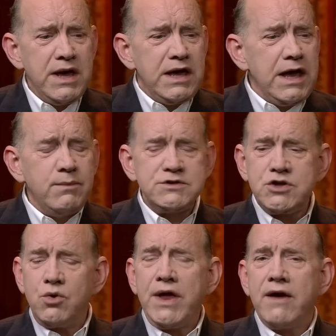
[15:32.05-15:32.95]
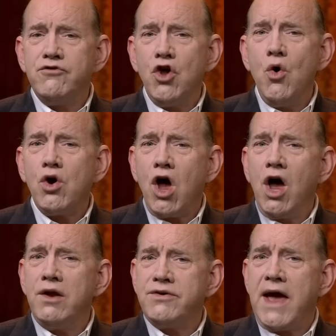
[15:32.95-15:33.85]
he was told to have no
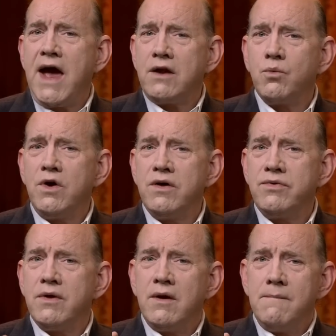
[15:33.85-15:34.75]
contact with